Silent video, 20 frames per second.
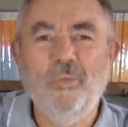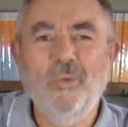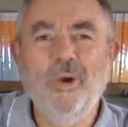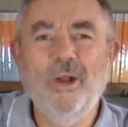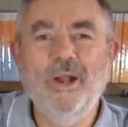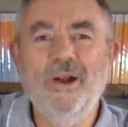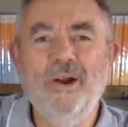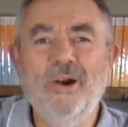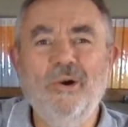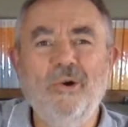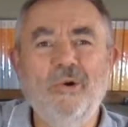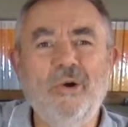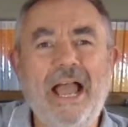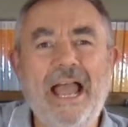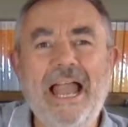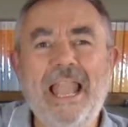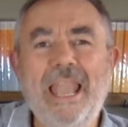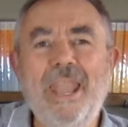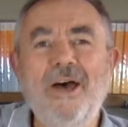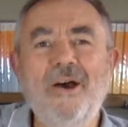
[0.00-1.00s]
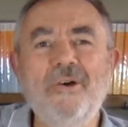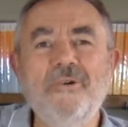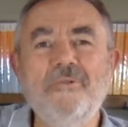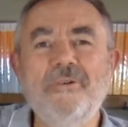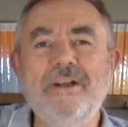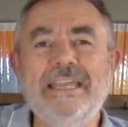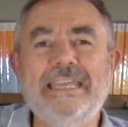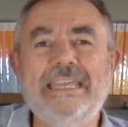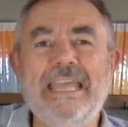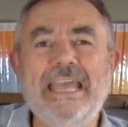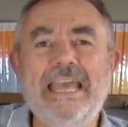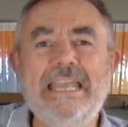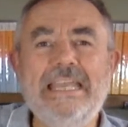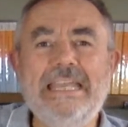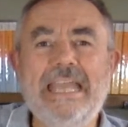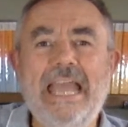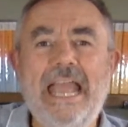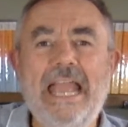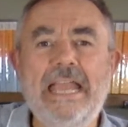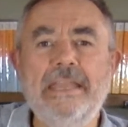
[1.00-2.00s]
Well, hello
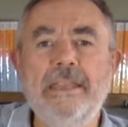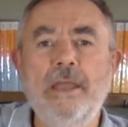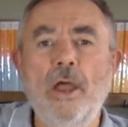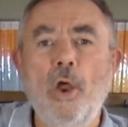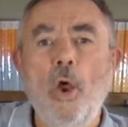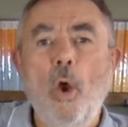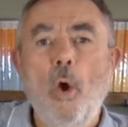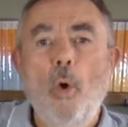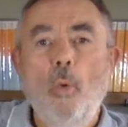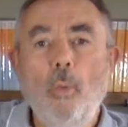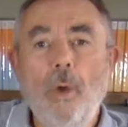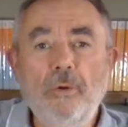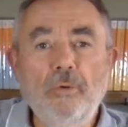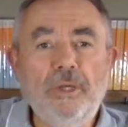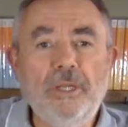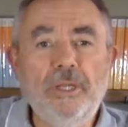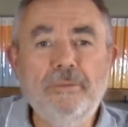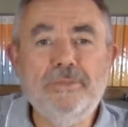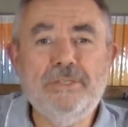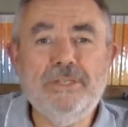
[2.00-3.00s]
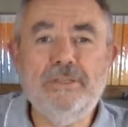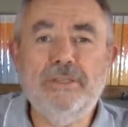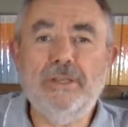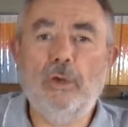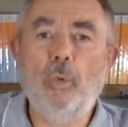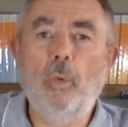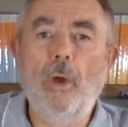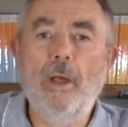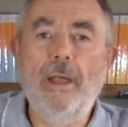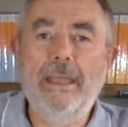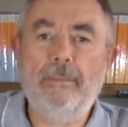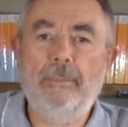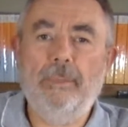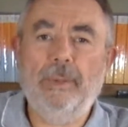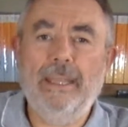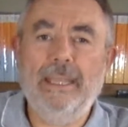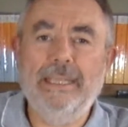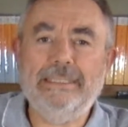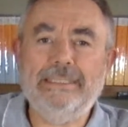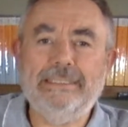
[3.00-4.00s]
again, and welcome to the quiet
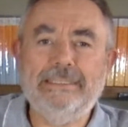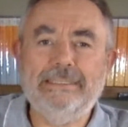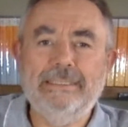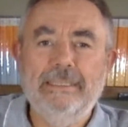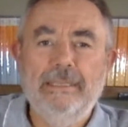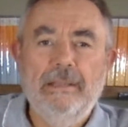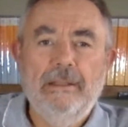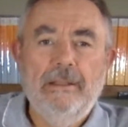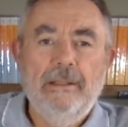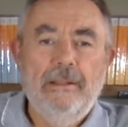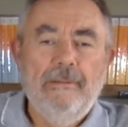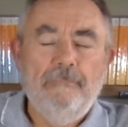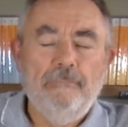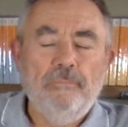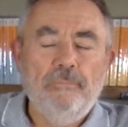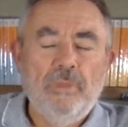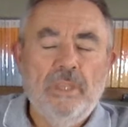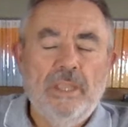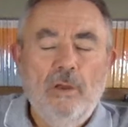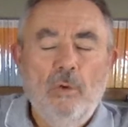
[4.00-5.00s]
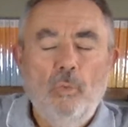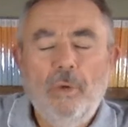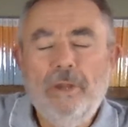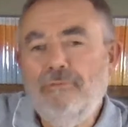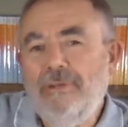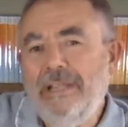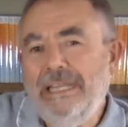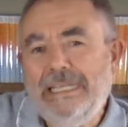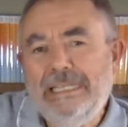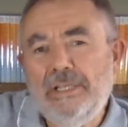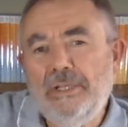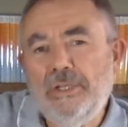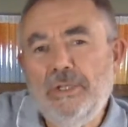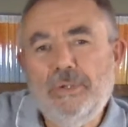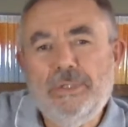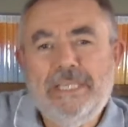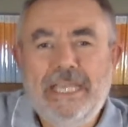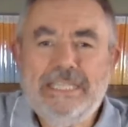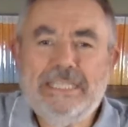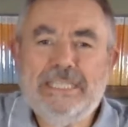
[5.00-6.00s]
place. We read in the
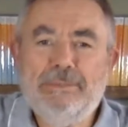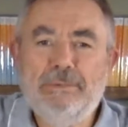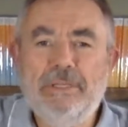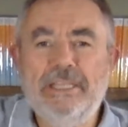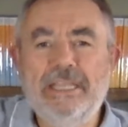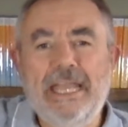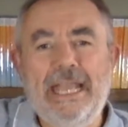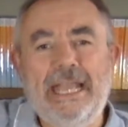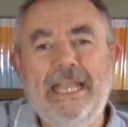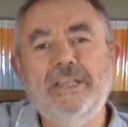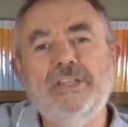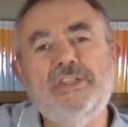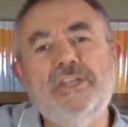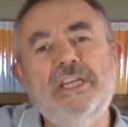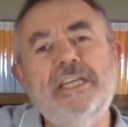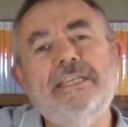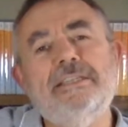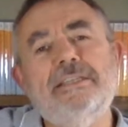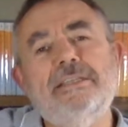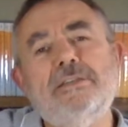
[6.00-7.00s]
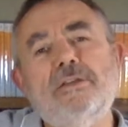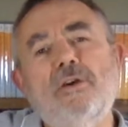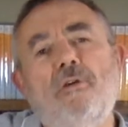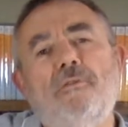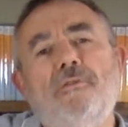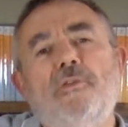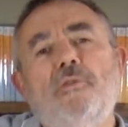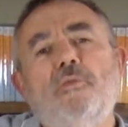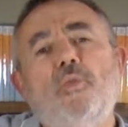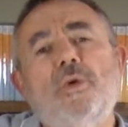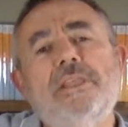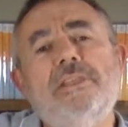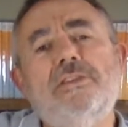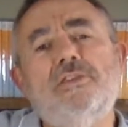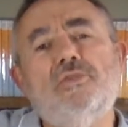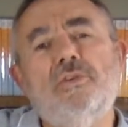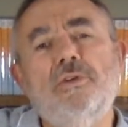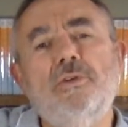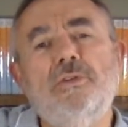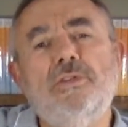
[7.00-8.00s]
New Testament that Jesus often
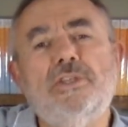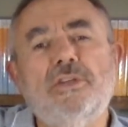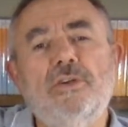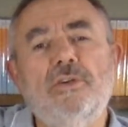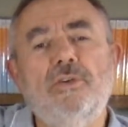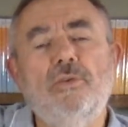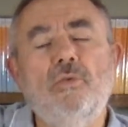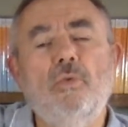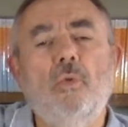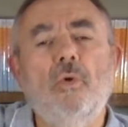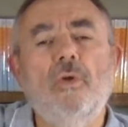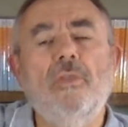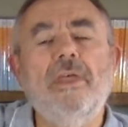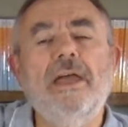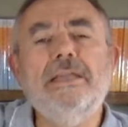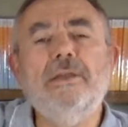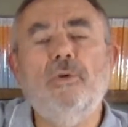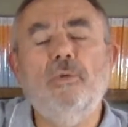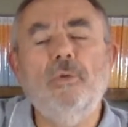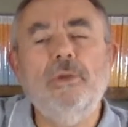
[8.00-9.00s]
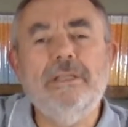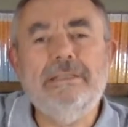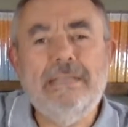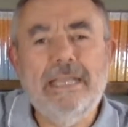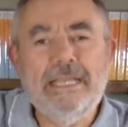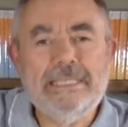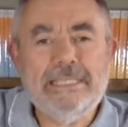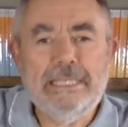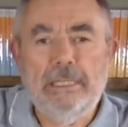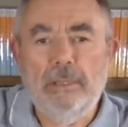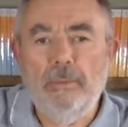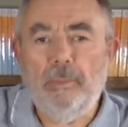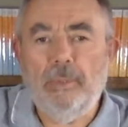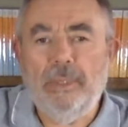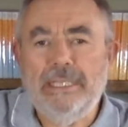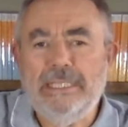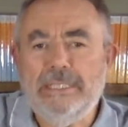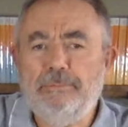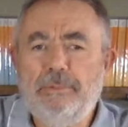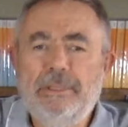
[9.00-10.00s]
withdrew to what they call a desolate
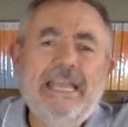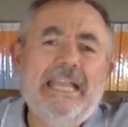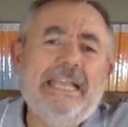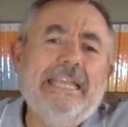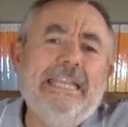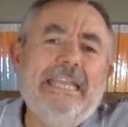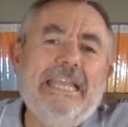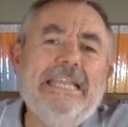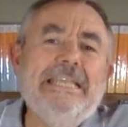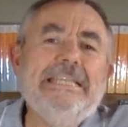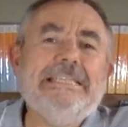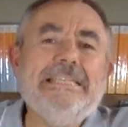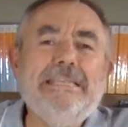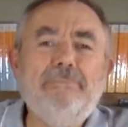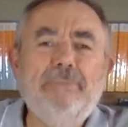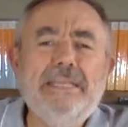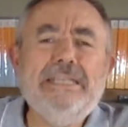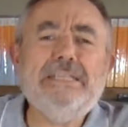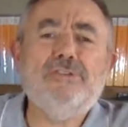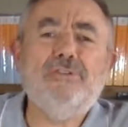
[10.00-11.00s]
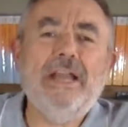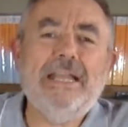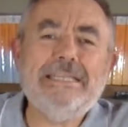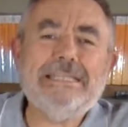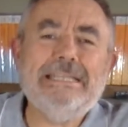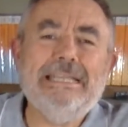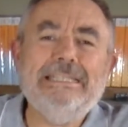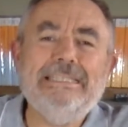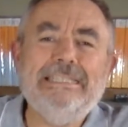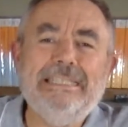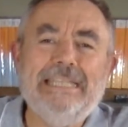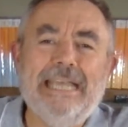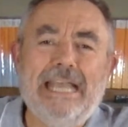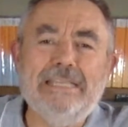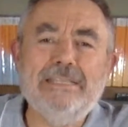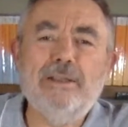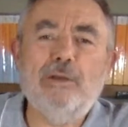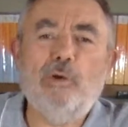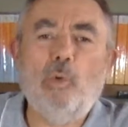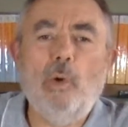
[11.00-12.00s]
place, but that could easily be translated
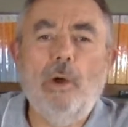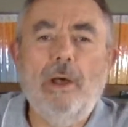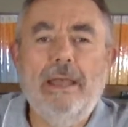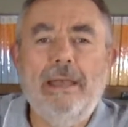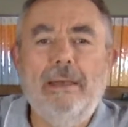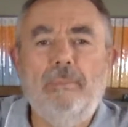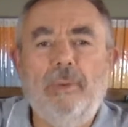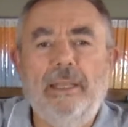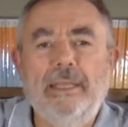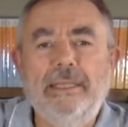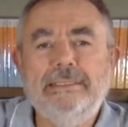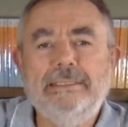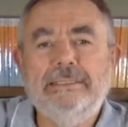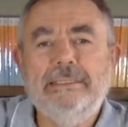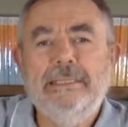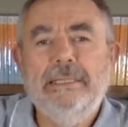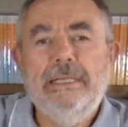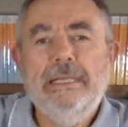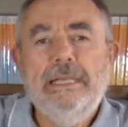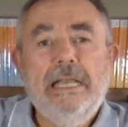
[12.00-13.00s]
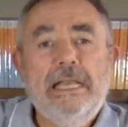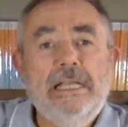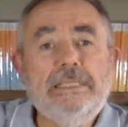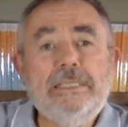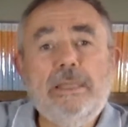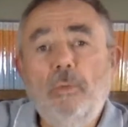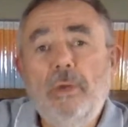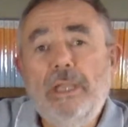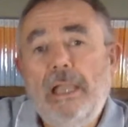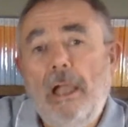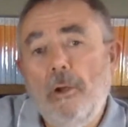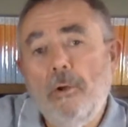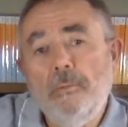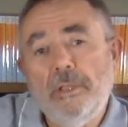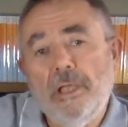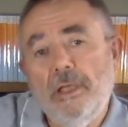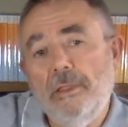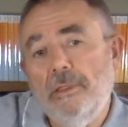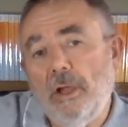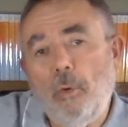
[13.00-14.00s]
as a quiet place. And so we
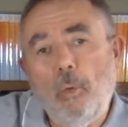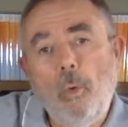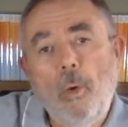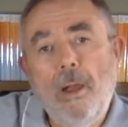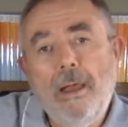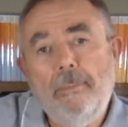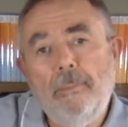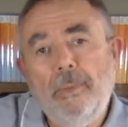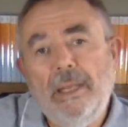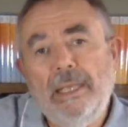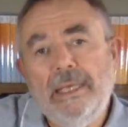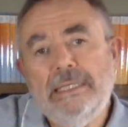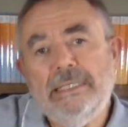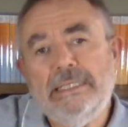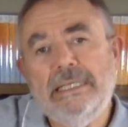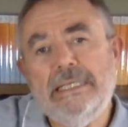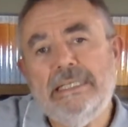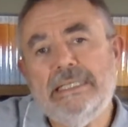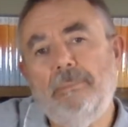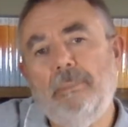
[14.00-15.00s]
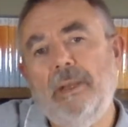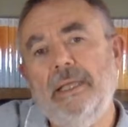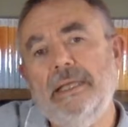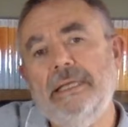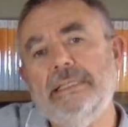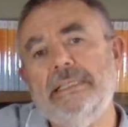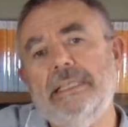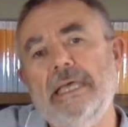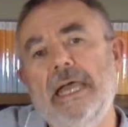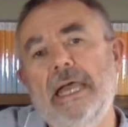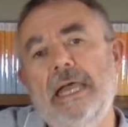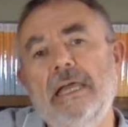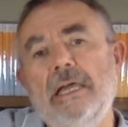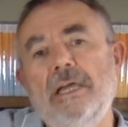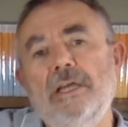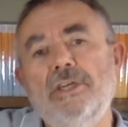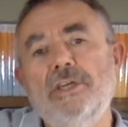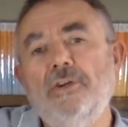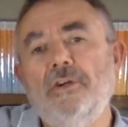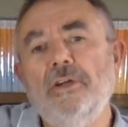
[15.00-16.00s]
hope that the quiet place is a place that
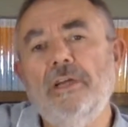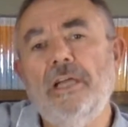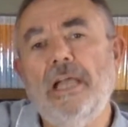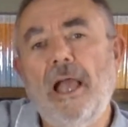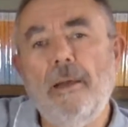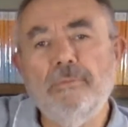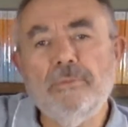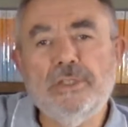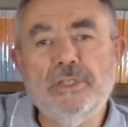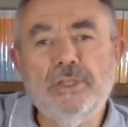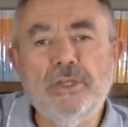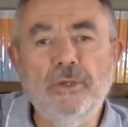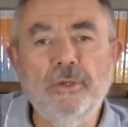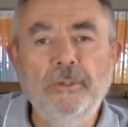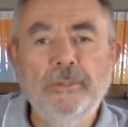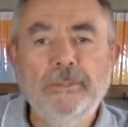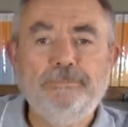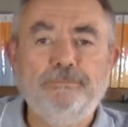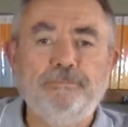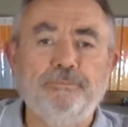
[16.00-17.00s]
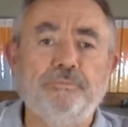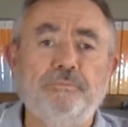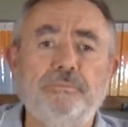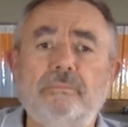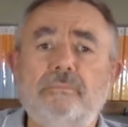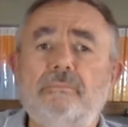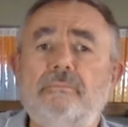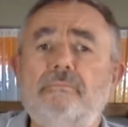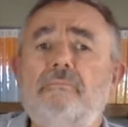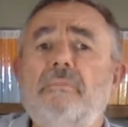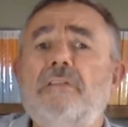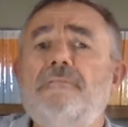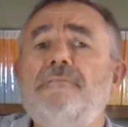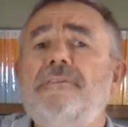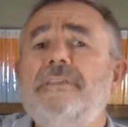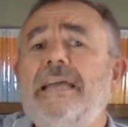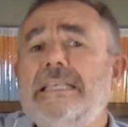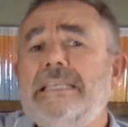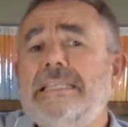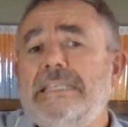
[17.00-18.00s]
you can come to
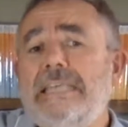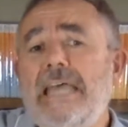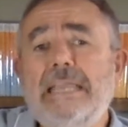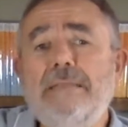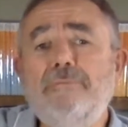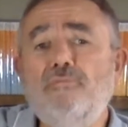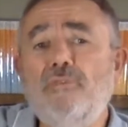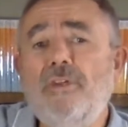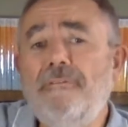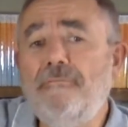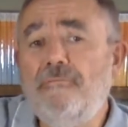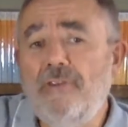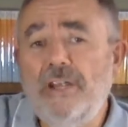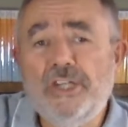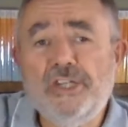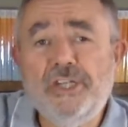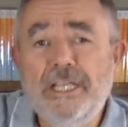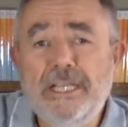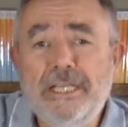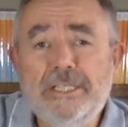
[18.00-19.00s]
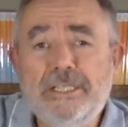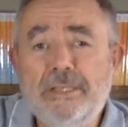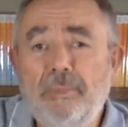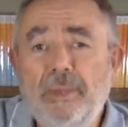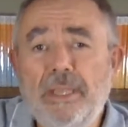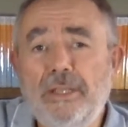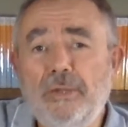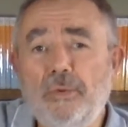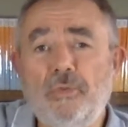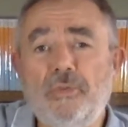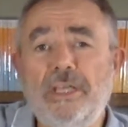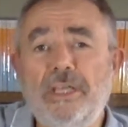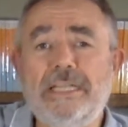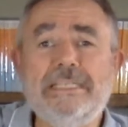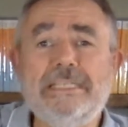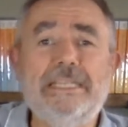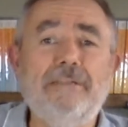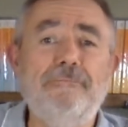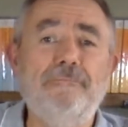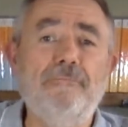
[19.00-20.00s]
for that same refreshing to be an
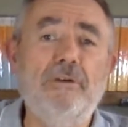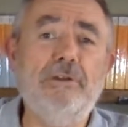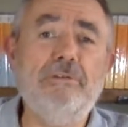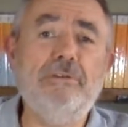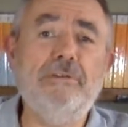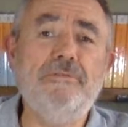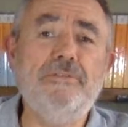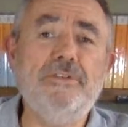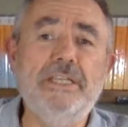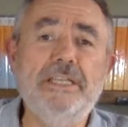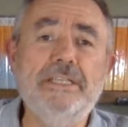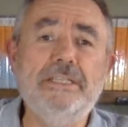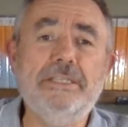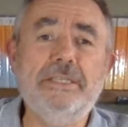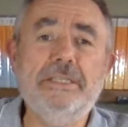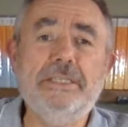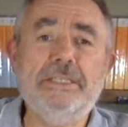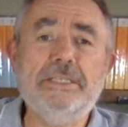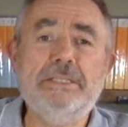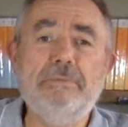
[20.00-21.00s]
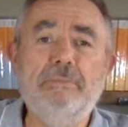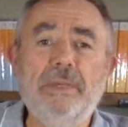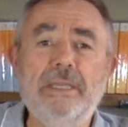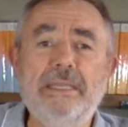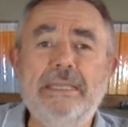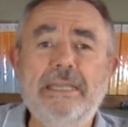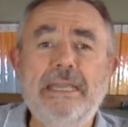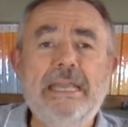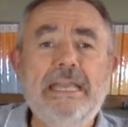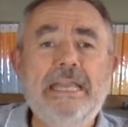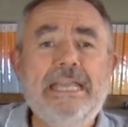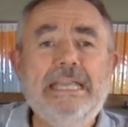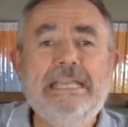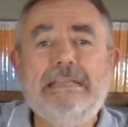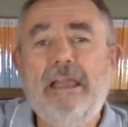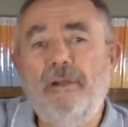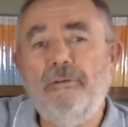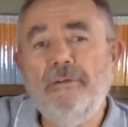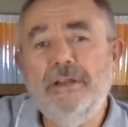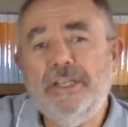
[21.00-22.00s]
authentic follower of Jesus, to be
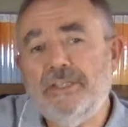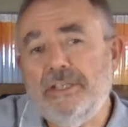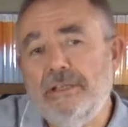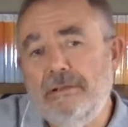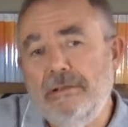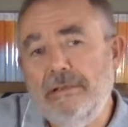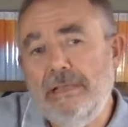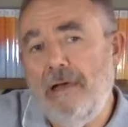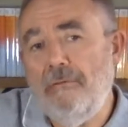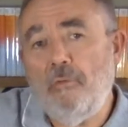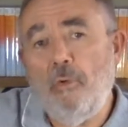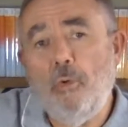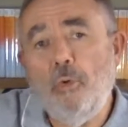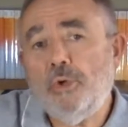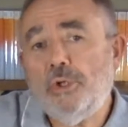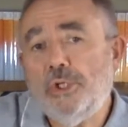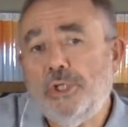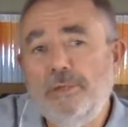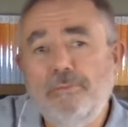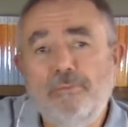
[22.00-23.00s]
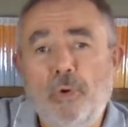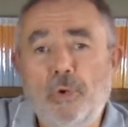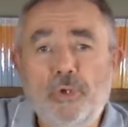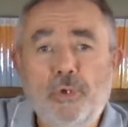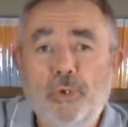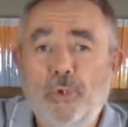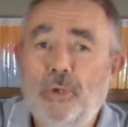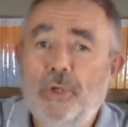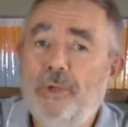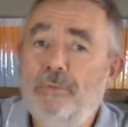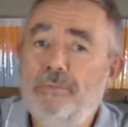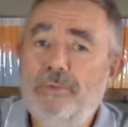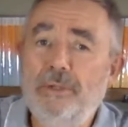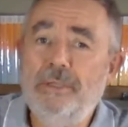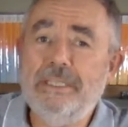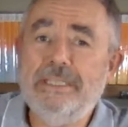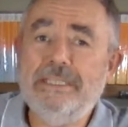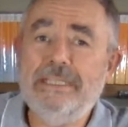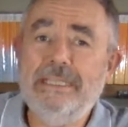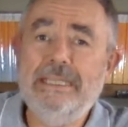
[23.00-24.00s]
encouraged to love Horsham or your
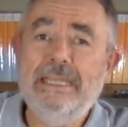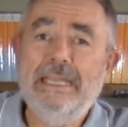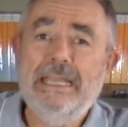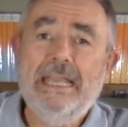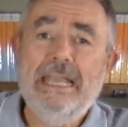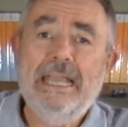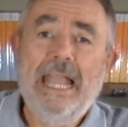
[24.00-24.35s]
community